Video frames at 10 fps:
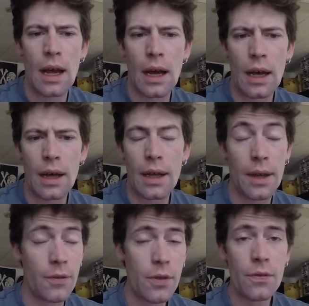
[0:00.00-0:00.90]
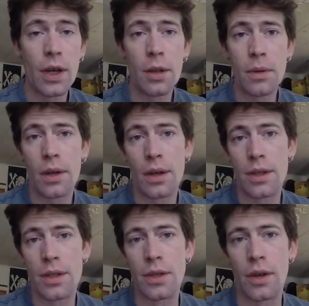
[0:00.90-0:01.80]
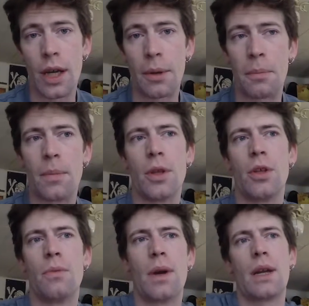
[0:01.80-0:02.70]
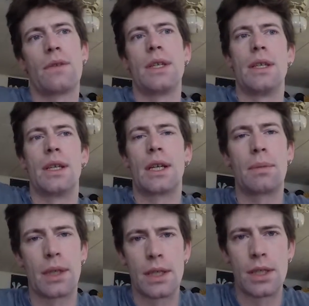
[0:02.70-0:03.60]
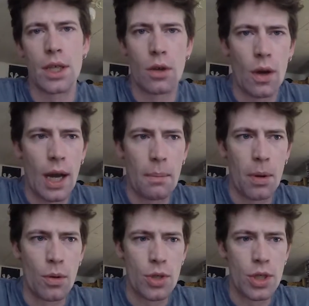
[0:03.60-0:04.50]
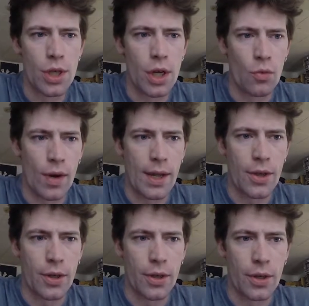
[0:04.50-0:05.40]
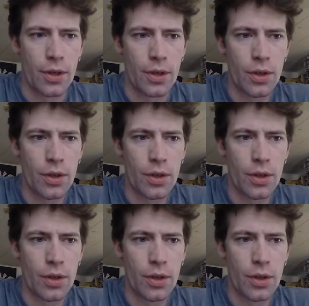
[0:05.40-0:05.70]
Uh, if you follow me on Instagram, you might have seen that a couple days ago I posted a rather